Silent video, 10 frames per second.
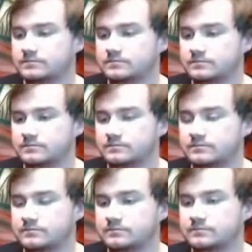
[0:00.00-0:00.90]

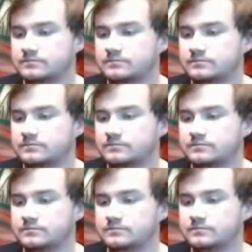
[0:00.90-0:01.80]

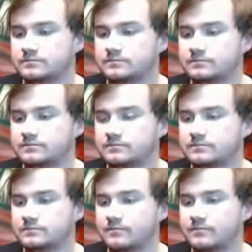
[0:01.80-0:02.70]

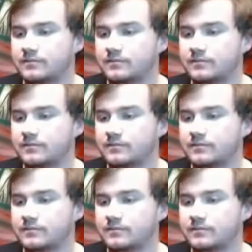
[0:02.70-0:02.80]
(silent)